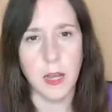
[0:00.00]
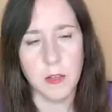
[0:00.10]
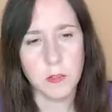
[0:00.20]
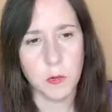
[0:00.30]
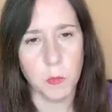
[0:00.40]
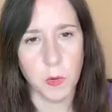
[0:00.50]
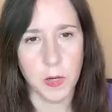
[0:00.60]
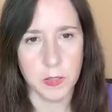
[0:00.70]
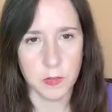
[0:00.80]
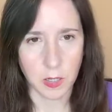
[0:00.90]
I also
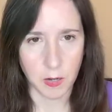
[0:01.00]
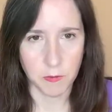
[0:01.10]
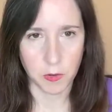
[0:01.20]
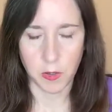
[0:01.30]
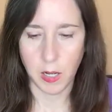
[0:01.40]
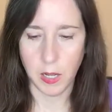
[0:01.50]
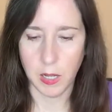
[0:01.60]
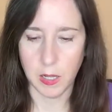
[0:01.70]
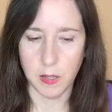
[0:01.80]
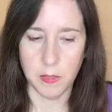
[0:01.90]
want to cover
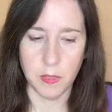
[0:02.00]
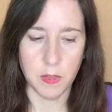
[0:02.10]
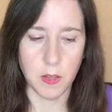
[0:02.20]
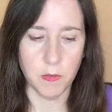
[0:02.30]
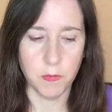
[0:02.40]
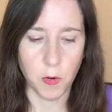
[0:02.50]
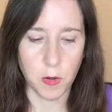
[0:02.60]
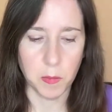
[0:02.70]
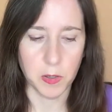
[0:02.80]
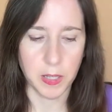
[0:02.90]
the
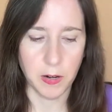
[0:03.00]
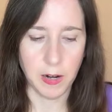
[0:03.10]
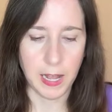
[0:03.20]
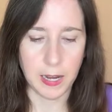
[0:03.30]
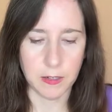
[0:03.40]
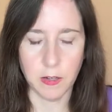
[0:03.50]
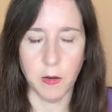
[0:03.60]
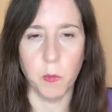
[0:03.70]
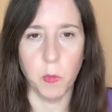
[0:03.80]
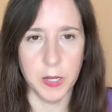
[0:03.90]
Affordable Care Act.
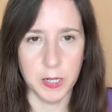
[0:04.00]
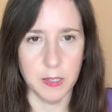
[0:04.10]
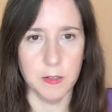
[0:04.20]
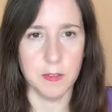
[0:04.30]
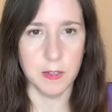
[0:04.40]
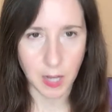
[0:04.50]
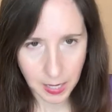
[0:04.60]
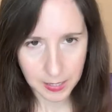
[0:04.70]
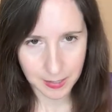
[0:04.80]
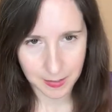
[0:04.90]
What is
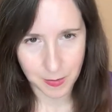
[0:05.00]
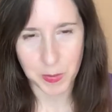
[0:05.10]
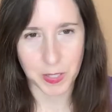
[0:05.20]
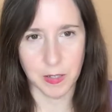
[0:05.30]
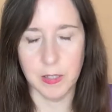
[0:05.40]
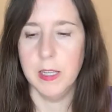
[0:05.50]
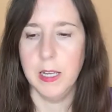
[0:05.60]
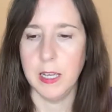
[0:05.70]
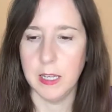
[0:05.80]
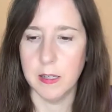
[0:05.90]
not in the bill
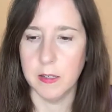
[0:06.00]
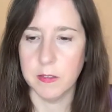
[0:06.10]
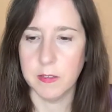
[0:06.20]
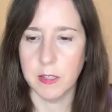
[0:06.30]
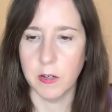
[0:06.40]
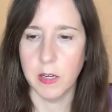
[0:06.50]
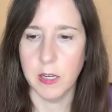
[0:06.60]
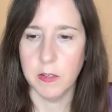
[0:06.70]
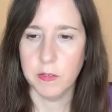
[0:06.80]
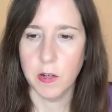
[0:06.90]
is there
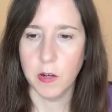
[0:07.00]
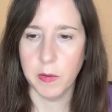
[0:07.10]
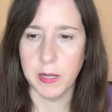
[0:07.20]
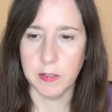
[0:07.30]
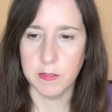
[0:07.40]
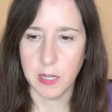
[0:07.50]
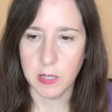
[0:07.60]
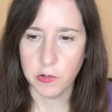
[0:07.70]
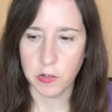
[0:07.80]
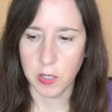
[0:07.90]
is no
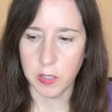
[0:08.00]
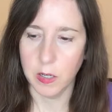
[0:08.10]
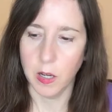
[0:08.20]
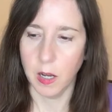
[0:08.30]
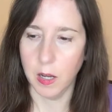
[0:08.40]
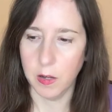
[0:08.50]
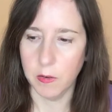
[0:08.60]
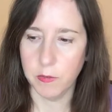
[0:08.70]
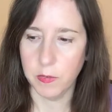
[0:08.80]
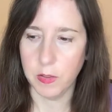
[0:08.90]
extension
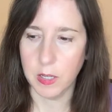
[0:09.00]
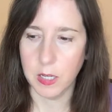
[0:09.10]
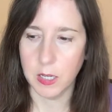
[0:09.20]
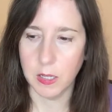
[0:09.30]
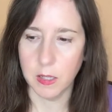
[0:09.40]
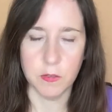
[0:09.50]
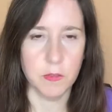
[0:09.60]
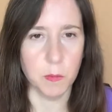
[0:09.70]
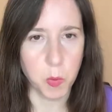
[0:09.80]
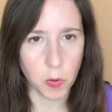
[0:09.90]
of the
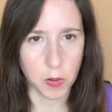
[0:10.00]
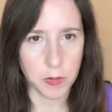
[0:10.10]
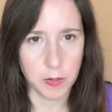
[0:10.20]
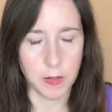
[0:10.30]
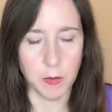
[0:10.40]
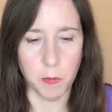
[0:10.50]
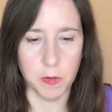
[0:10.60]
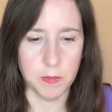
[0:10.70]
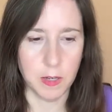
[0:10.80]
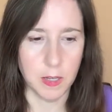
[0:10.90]
support that
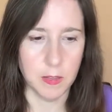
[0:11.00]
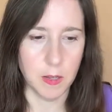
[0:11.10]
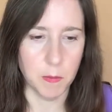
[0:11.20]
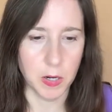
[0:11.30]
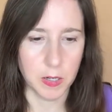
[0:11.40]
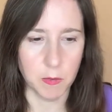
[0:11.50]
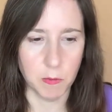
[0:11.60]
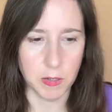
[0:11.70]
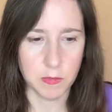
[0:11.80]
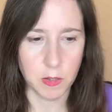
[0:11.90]
was in the American
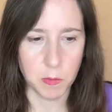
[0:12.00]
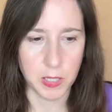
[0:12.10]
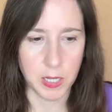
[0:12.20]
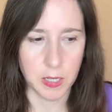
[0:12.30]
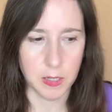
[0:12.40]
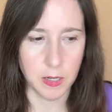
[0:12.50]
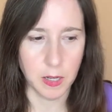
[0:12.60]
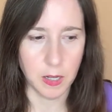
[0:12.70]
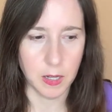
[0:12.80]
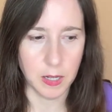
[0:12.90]
Rescue Plan
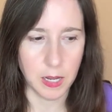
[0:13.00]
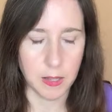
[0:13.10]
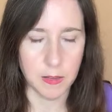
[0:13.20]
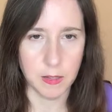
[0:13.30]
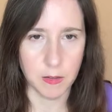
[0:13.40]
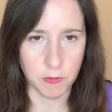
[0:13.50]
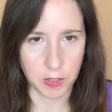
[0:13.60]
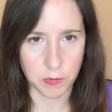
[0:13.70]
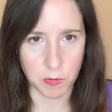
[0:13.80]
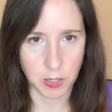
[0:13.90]
and the
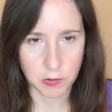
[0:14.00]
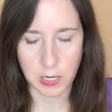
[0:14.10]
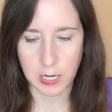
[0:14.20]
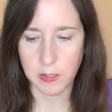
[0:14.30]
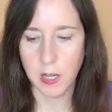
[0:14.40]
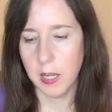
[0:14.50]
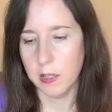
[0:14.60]
Inflation Reduction Act